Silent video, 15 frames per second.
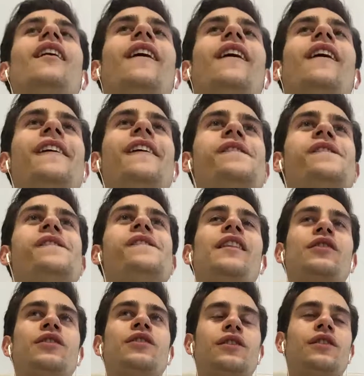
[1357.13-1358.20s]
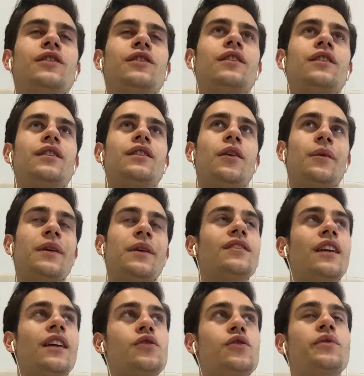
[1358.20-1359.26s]
And
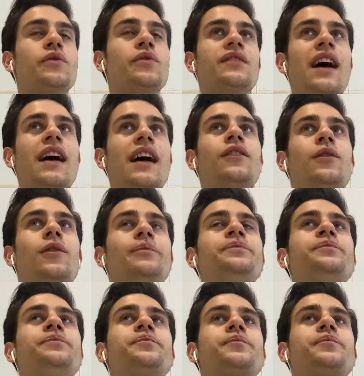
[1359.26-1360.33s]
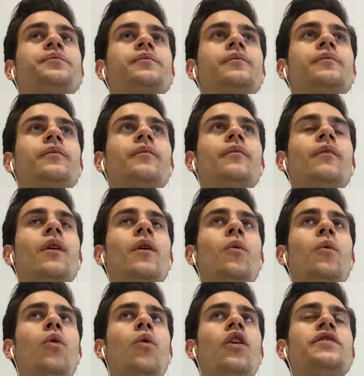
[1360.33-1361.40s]
the reason I chose this title
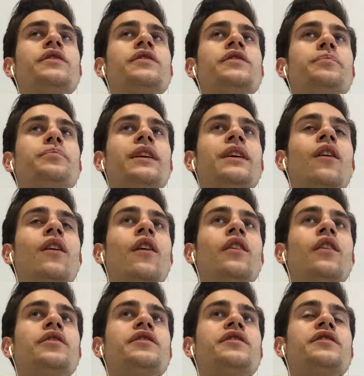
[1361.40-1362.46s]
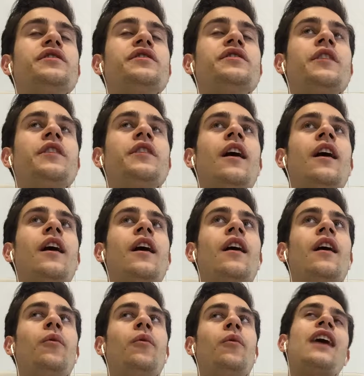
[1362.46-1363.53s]
was because,
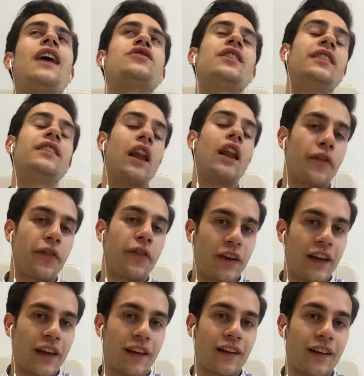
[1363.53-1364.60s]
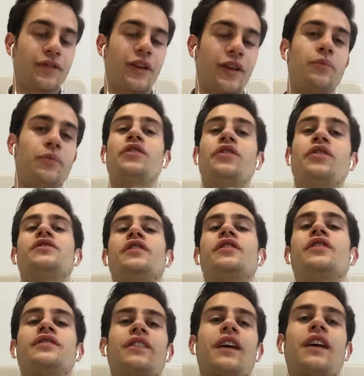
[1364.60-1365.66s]
well, actually I did a lot of thinking. So it wasn't
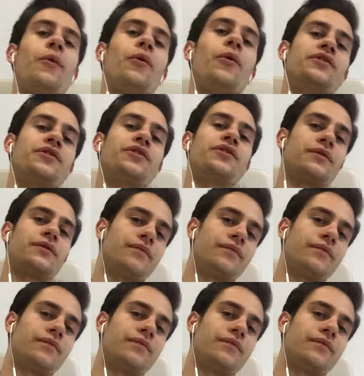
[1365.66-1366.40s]
just, it